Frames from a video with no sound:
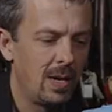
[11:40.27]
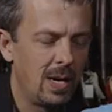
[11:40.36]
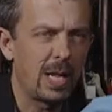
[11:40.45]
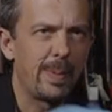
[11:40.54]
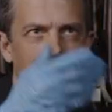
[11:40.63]

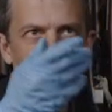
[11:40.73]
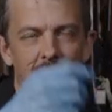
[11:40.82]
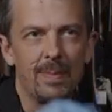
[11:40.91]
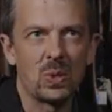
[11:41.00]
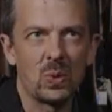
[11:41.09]
little bit like
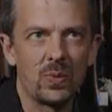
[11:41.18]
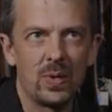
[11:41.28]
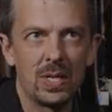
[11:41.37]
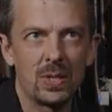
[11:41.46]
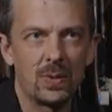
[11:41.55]
the muzzle
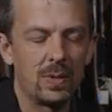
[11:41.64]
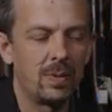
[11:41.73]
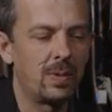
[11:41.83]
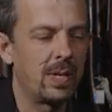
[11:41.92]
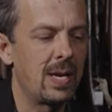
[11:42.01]
device on
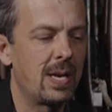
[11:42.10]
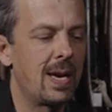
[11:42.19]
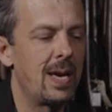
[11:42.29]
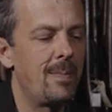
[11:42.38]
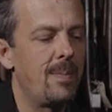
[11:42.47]
an
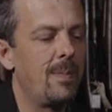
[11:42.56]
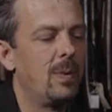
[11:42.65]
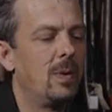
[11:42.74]
AKM.